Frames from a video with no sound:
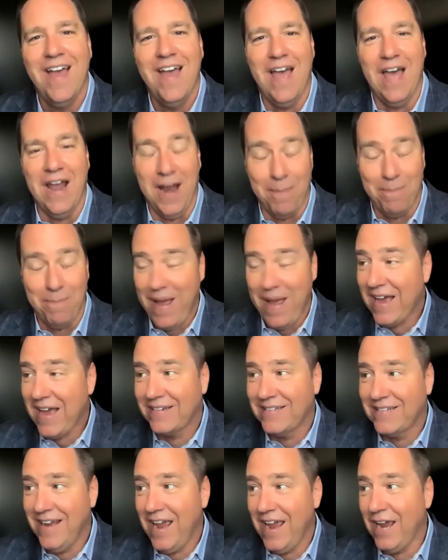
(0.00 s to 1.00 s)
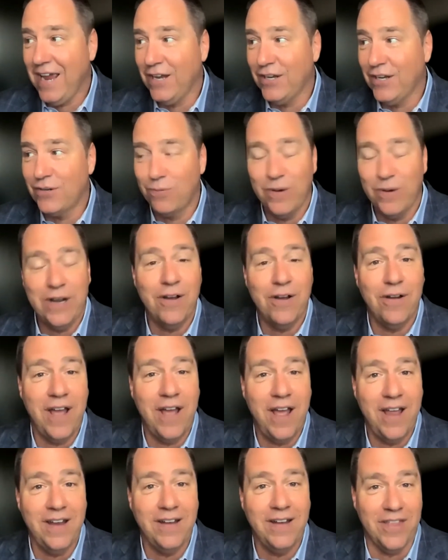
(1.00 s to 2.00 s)
And at backstage, we don't
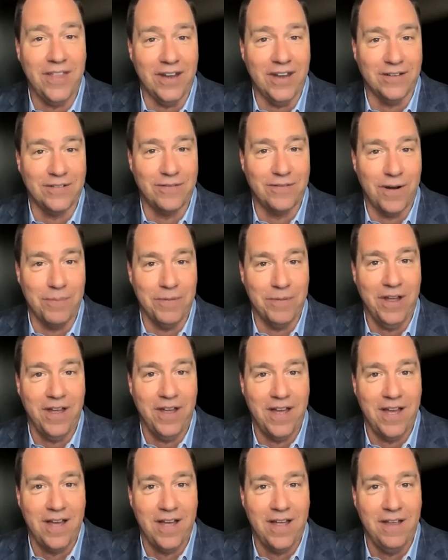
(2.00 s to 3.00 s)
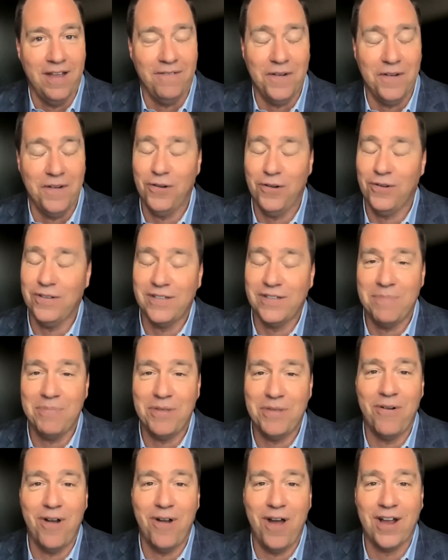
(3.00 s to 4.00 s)
hide things from you. If you're doing
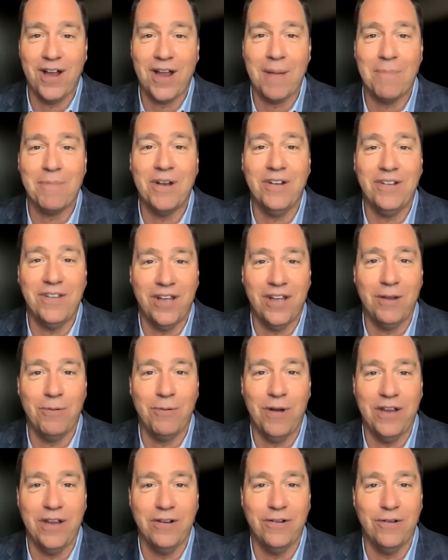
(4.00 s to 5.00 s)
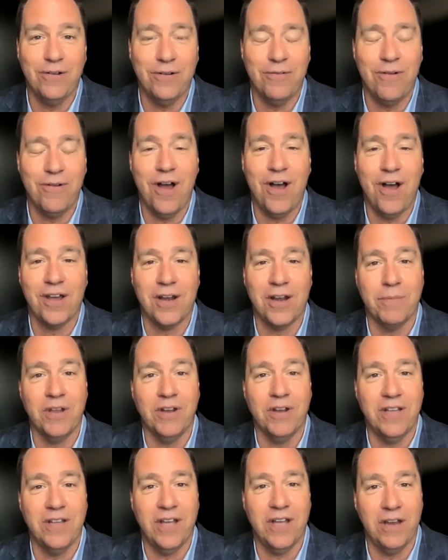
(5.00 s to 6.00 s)
something wrong, I'm going to tell you what you're doing wrong, and I'm
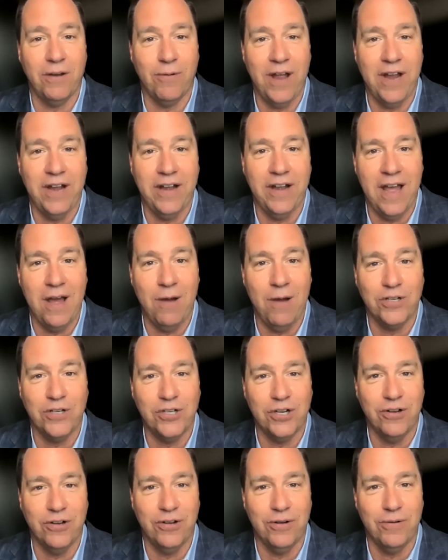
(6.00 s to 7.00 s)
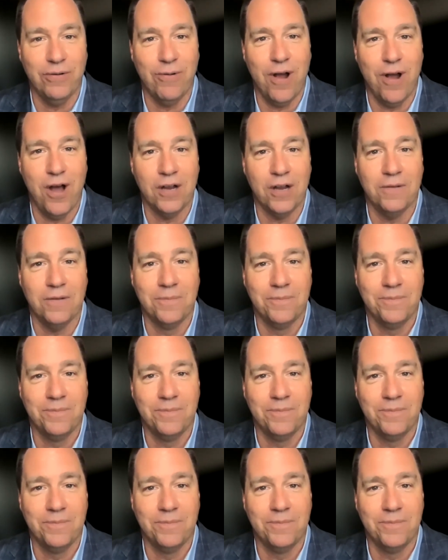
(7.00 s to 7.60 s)
going to tell you right now what you're doing wrong.